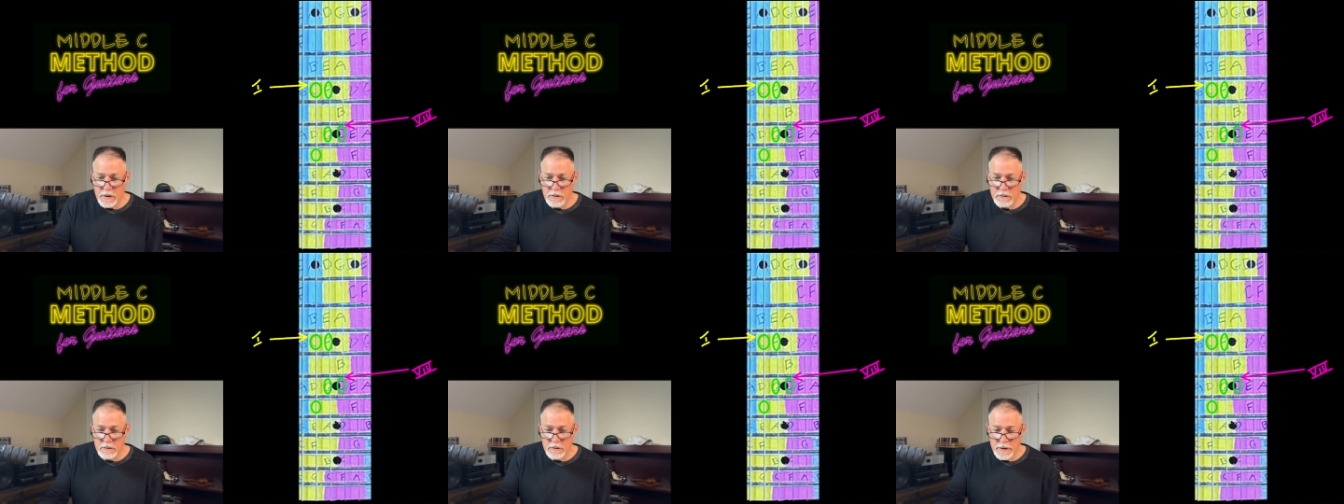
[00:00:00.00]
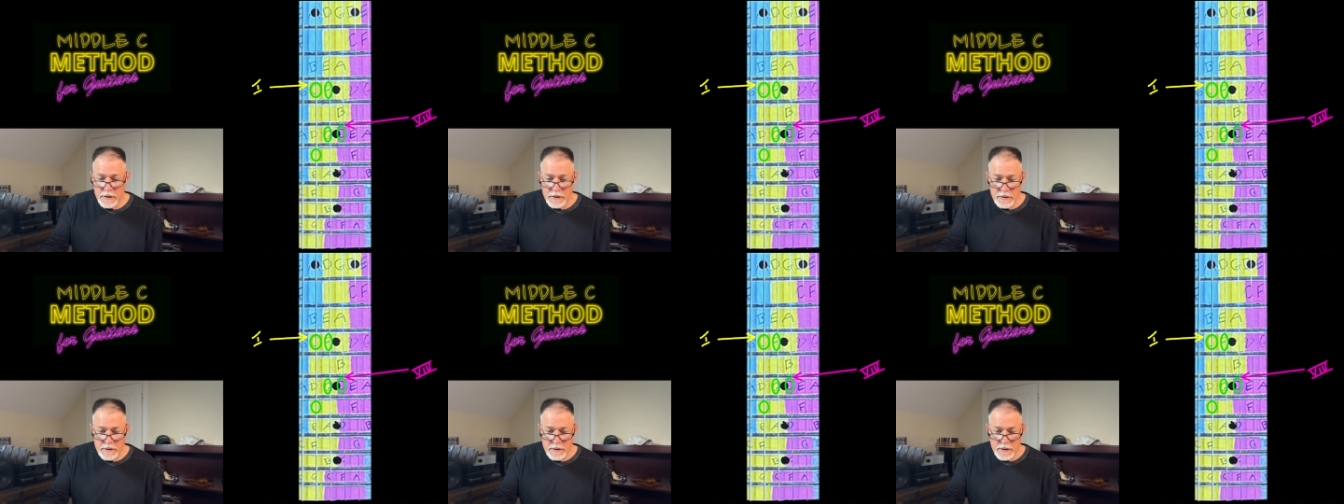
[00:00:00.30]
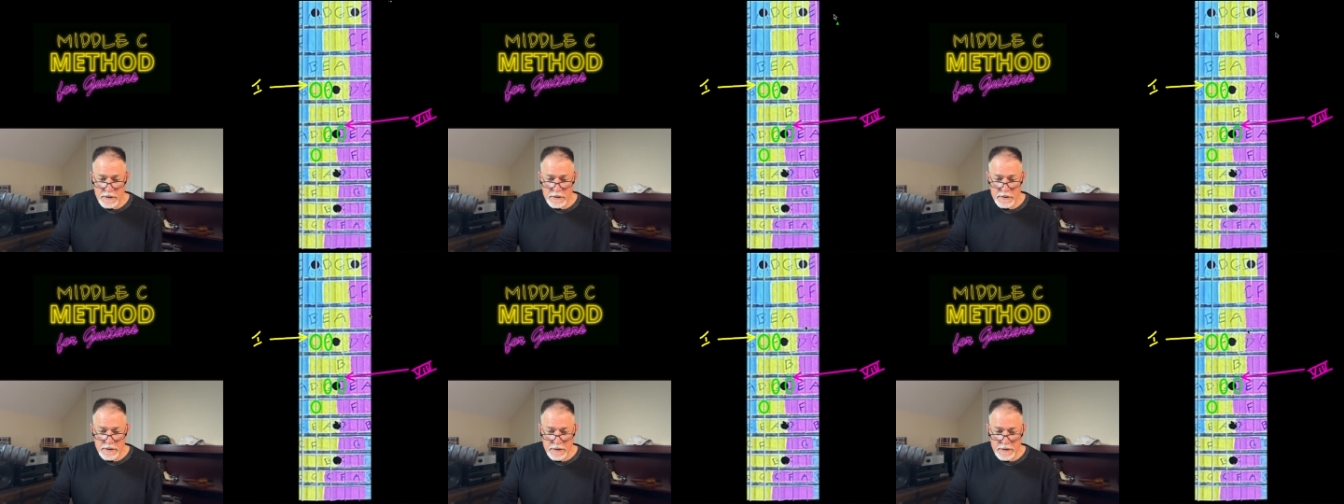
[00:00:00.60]
go ahead and
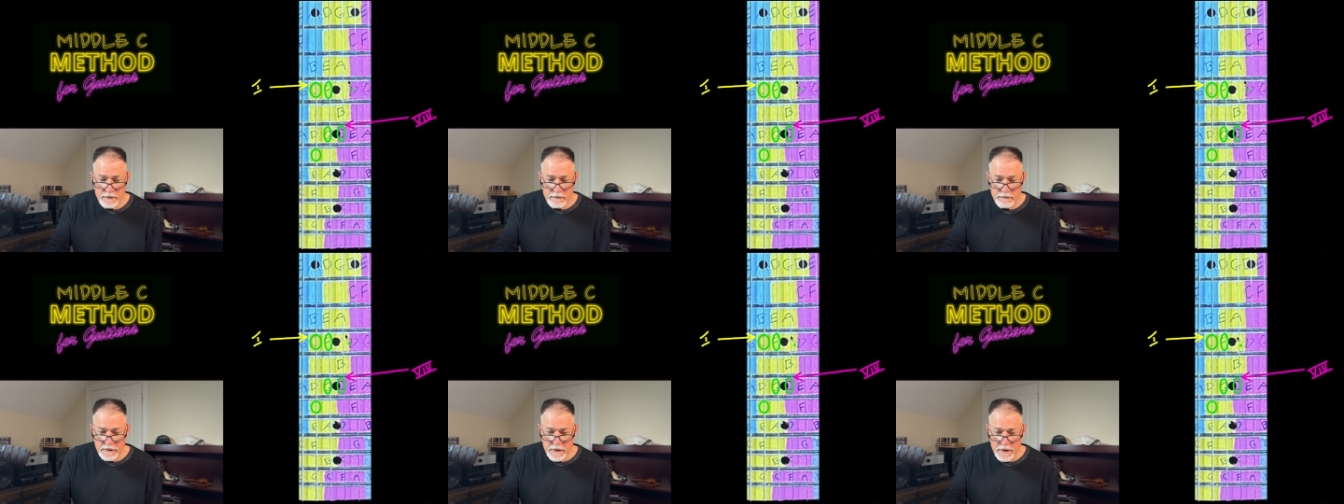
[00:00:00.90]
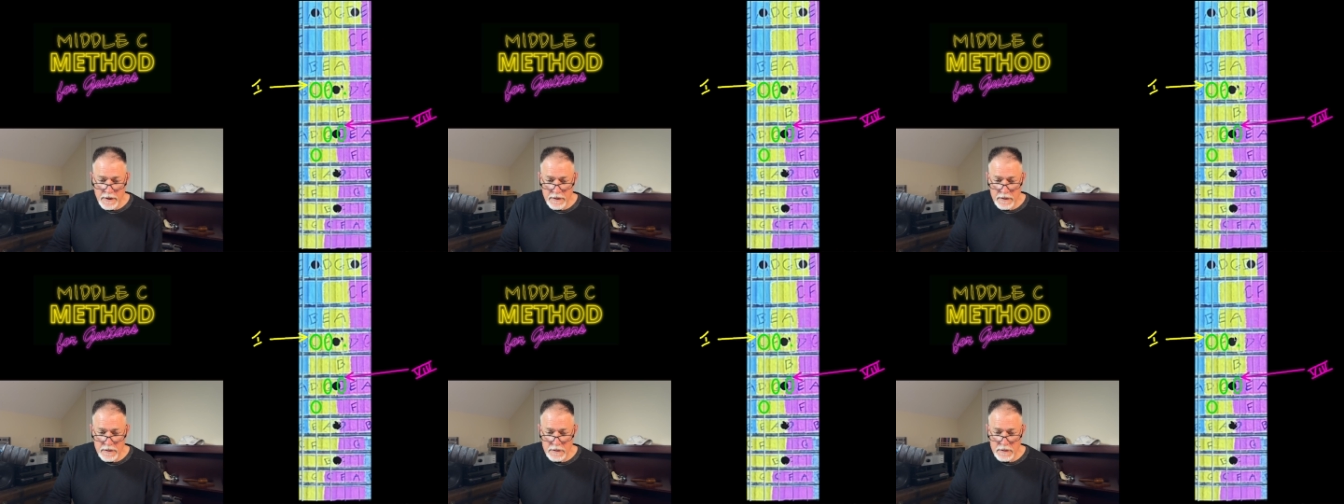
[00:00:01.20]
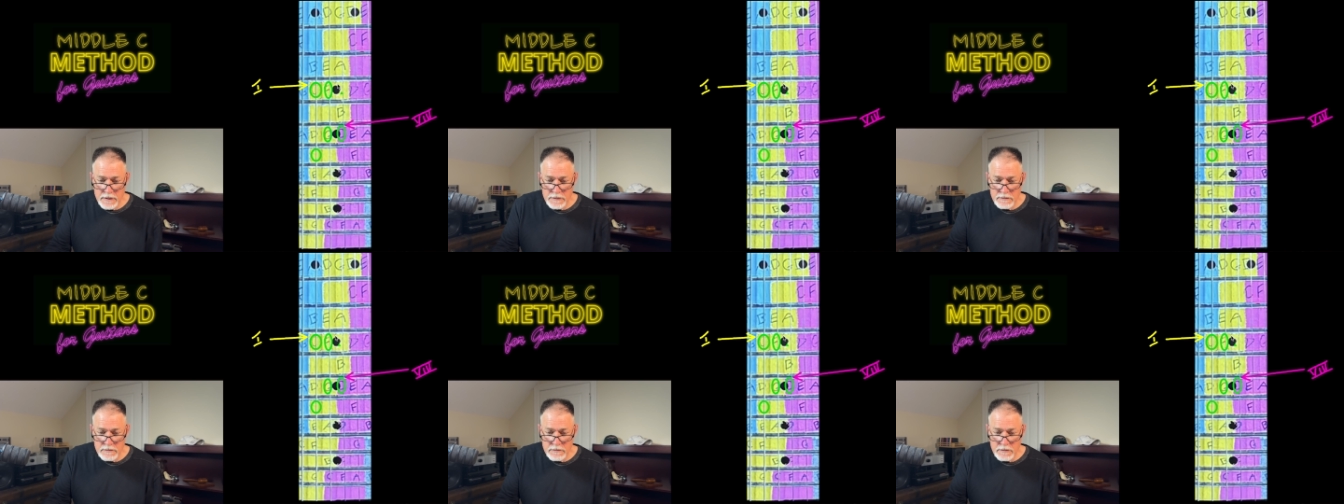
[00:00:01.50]
identify
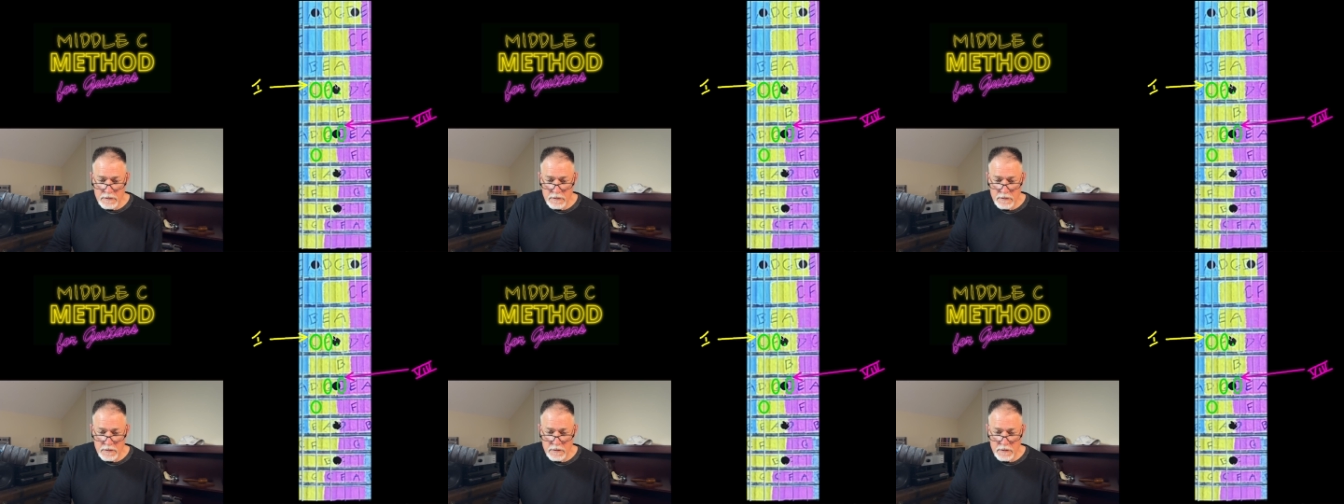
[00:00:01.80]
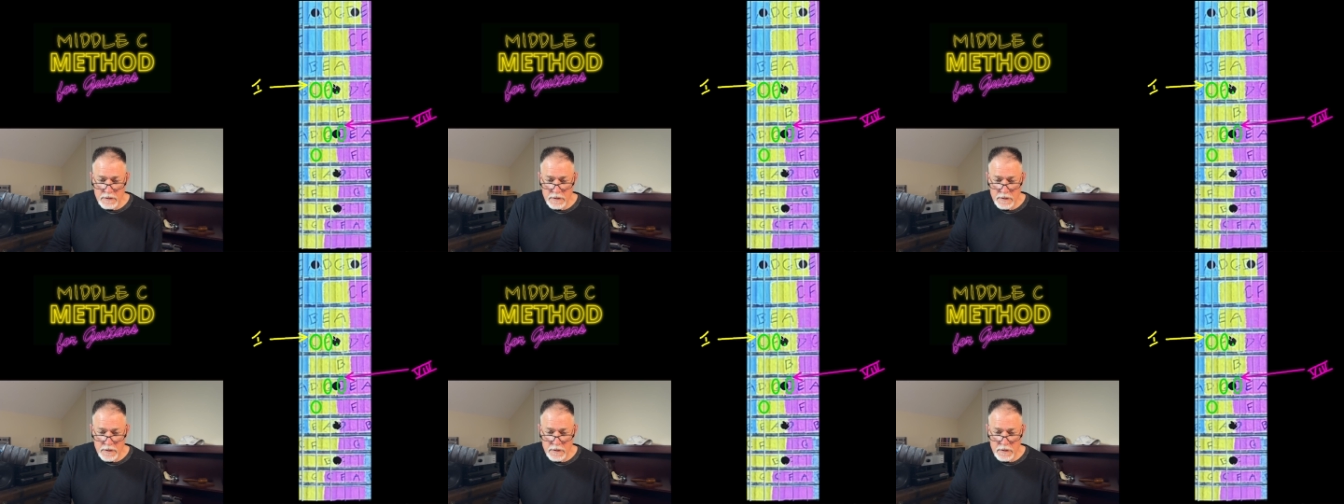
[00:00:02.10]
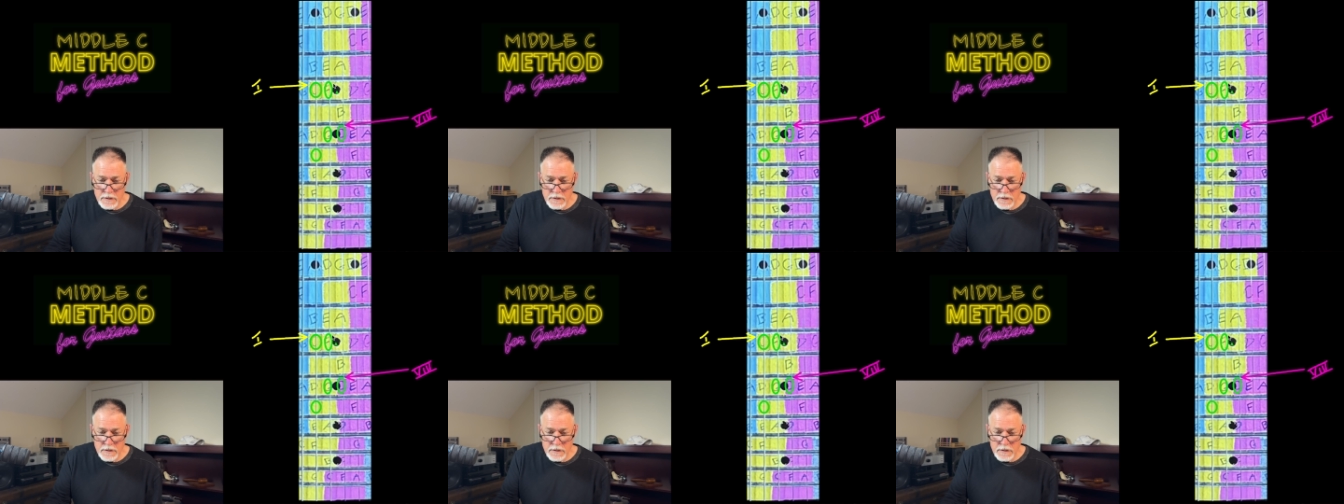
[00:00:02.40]
these real quick.